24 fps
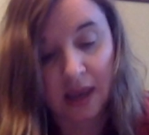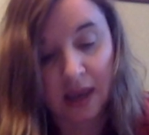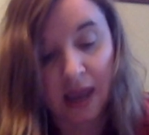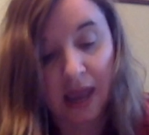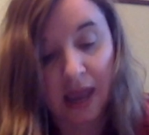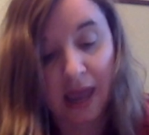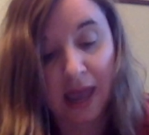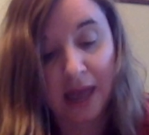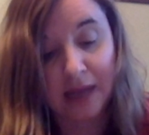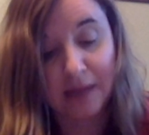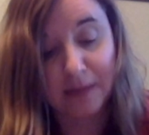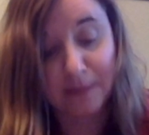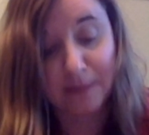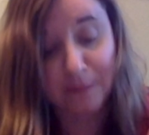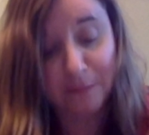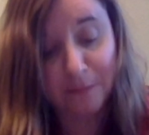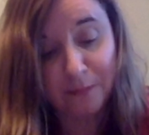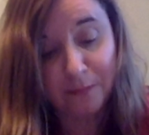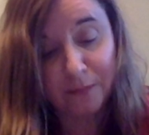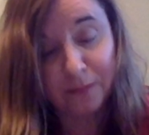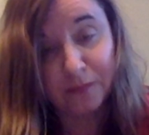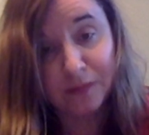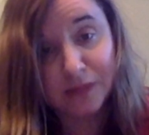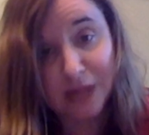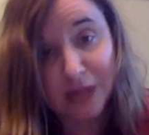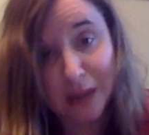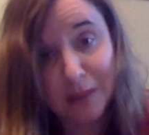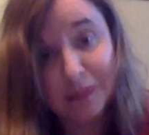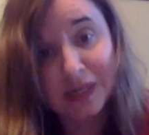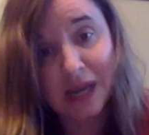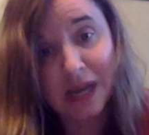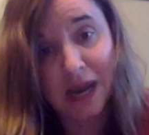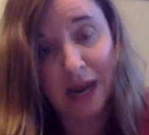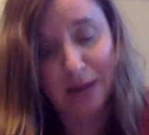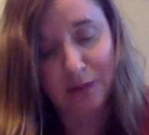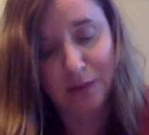and
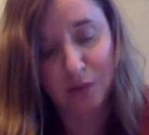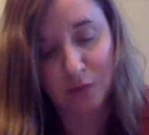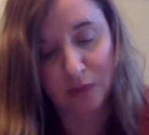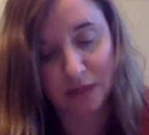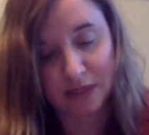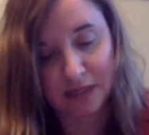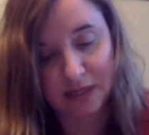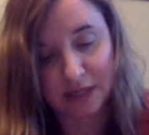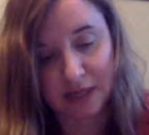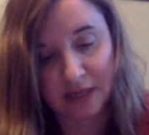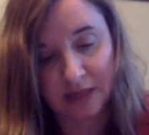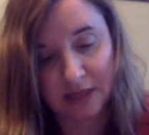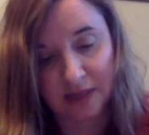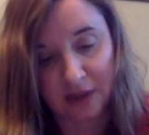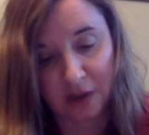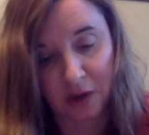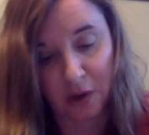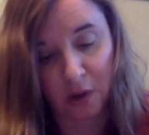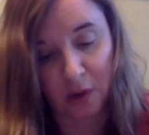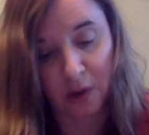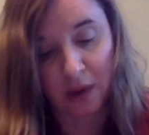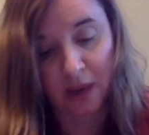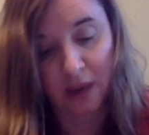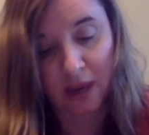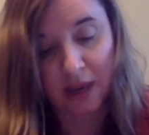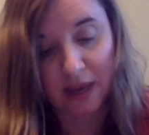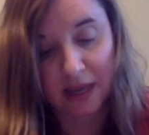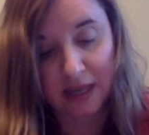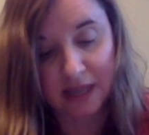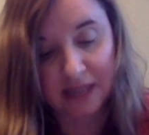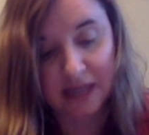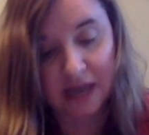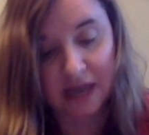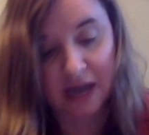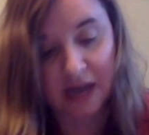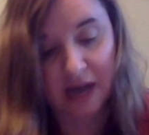Sometimes we see, though, it
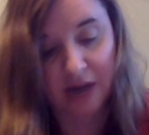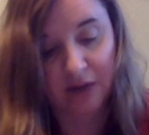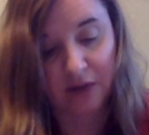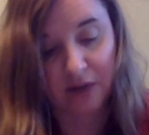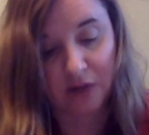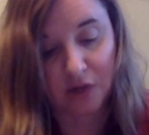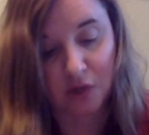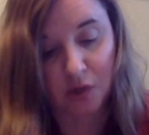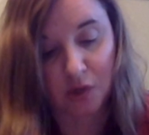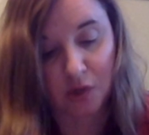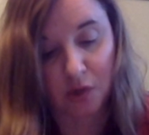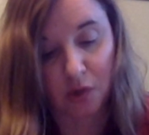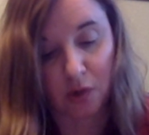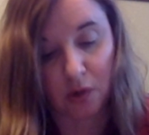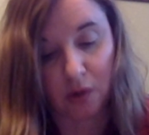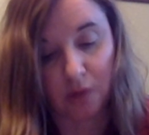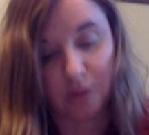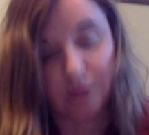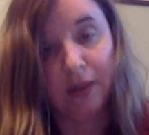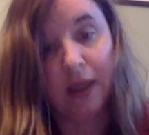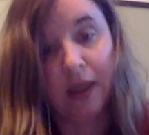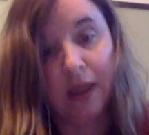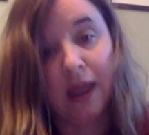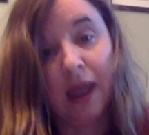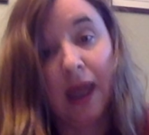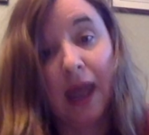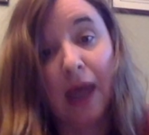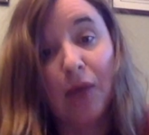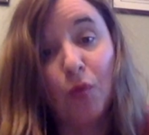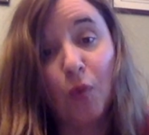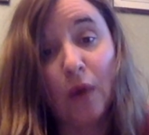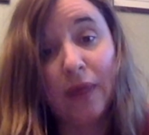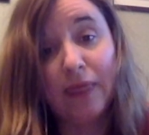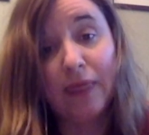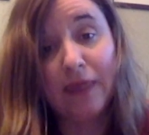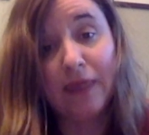gets out of control.
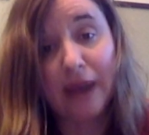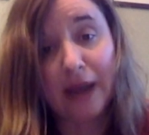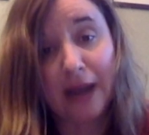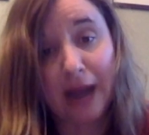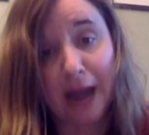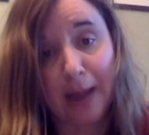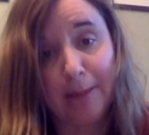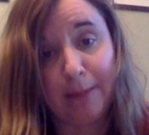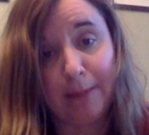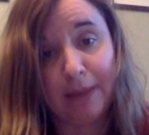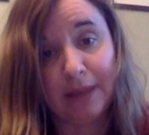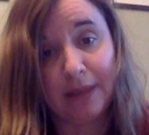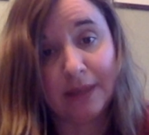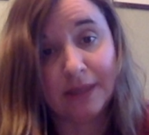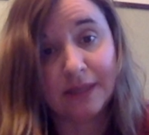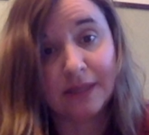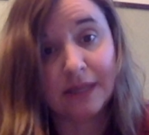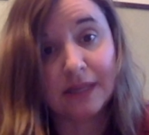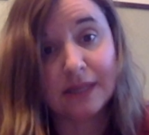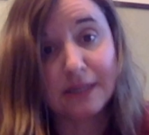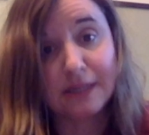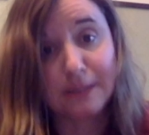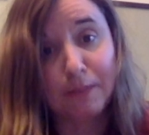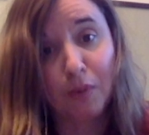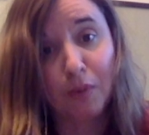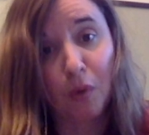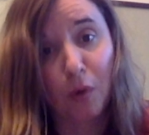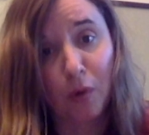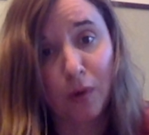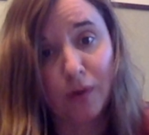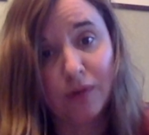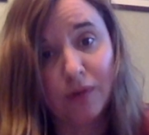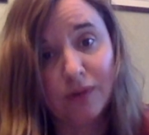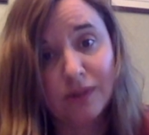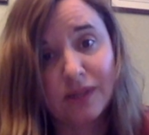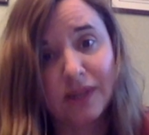And when that happens, it's
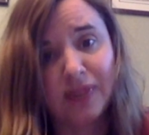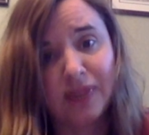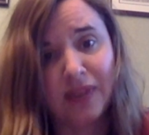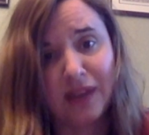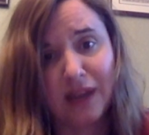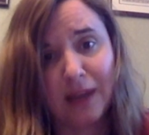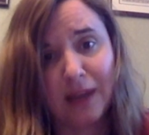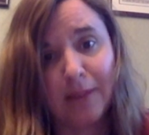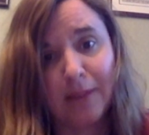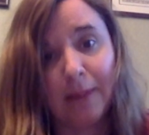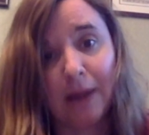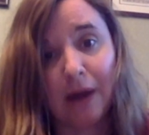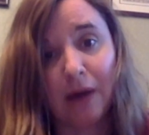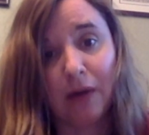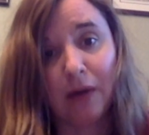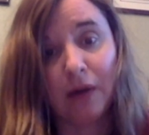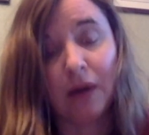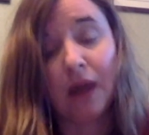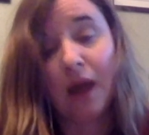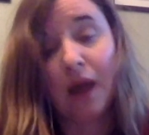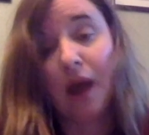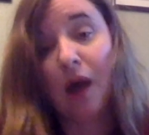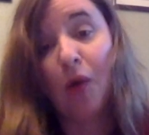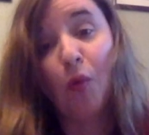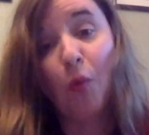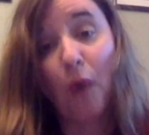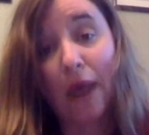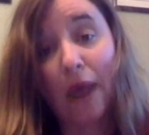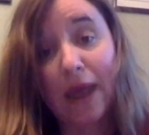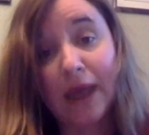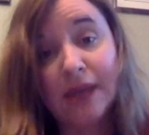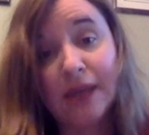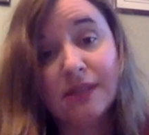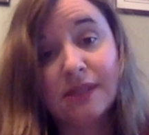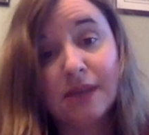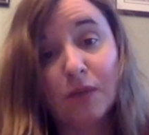important to think about
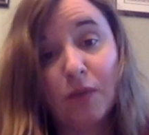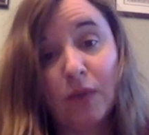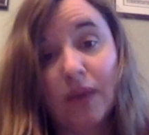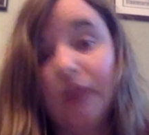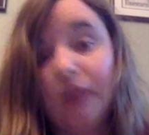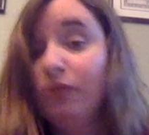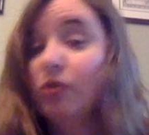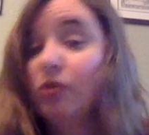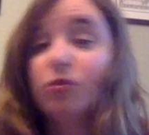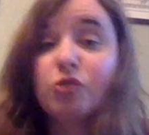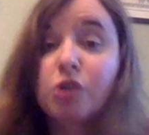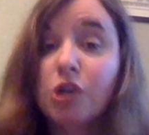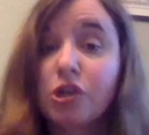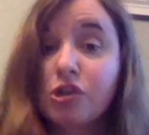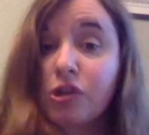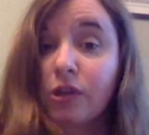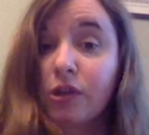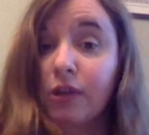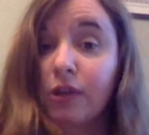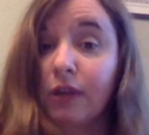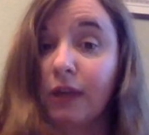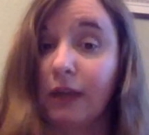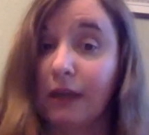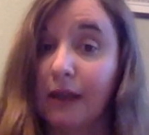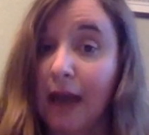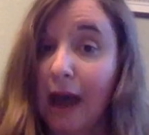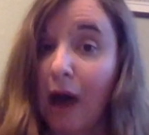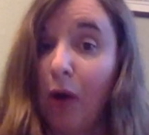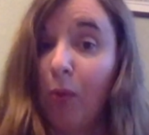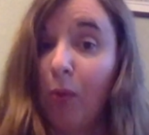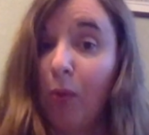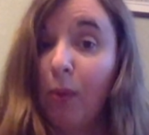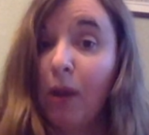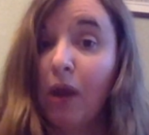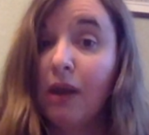ways that we nutritionally can help